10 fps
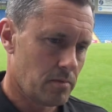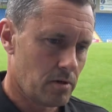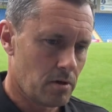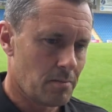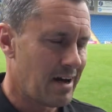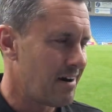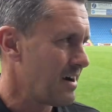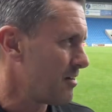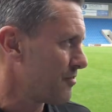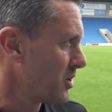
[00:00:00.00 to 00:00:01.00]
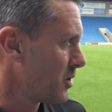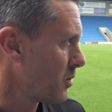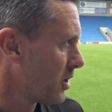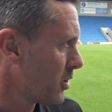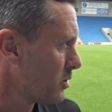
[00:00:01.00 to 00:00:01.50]
no matter how fit you
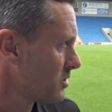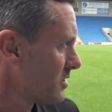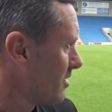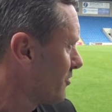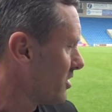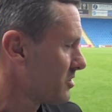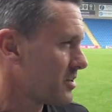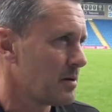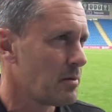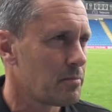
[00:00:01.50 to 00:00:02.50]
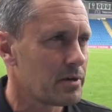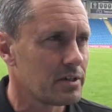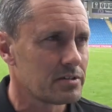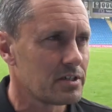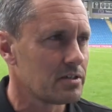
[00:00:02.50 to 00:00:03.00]
are, you go into that first game in
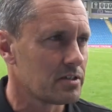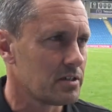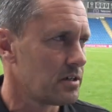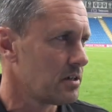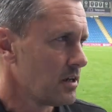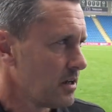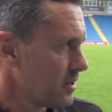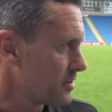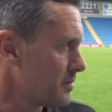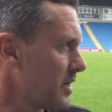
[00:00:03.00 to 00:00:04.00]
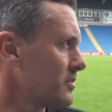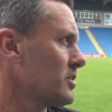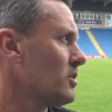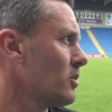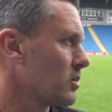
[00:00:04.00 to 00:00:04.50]
pre-season and it's
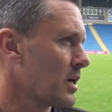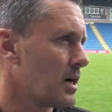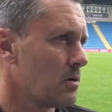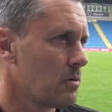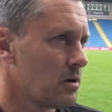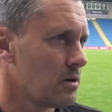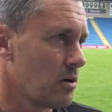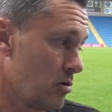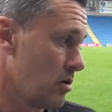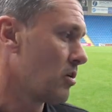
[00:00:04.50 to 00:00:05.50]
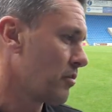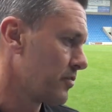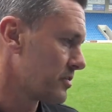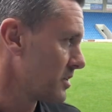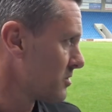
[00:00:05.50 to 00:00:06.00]
amazing. You look out, or of
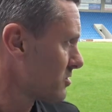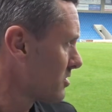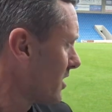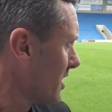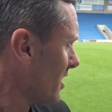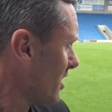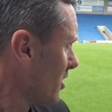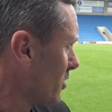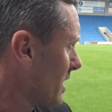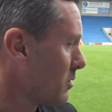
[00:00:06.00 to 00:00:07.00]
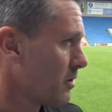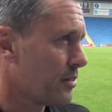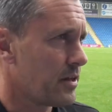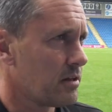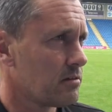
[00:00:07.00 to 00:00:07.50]
the season, look out and
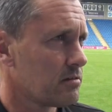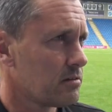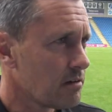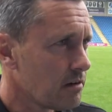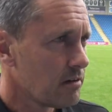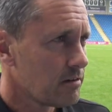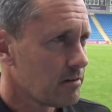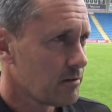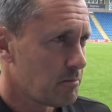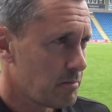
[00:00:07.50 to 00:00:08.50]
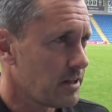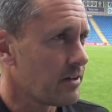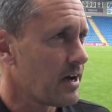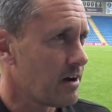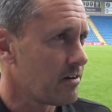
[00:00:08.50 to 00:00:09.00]
think,
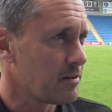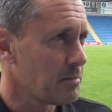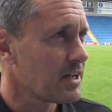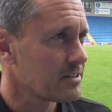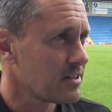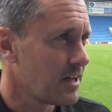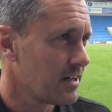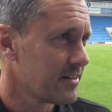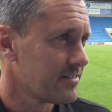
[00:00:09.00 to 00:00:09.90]
breathing out of his backside